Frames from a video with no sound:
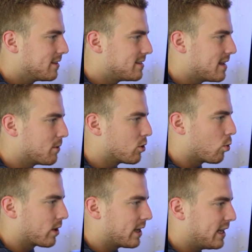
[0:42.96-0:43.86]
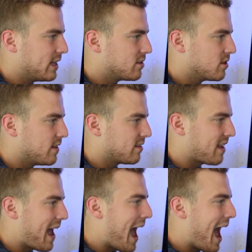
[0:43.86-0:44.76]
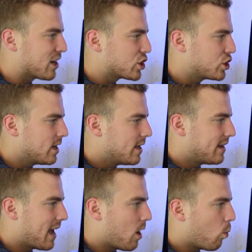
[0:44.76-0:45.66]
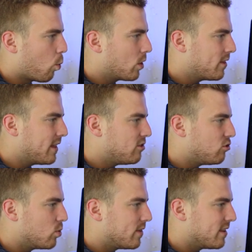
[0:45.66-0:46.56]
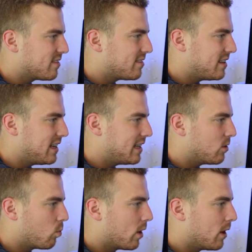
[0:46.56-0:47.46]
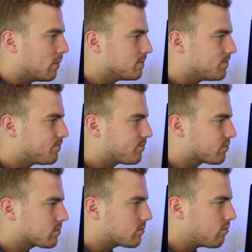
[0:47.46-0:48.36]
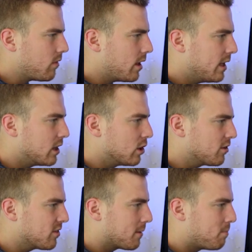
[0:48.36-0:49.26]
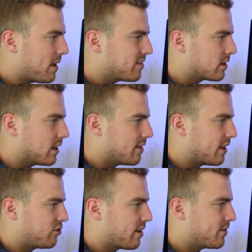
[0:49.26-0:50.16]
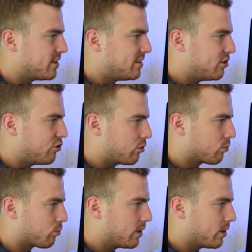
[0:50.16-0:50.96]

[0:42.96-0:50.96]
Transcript: the Demogorgon into this ash. Now, what do they do in this scene? Well, it looks like basically they just have a digital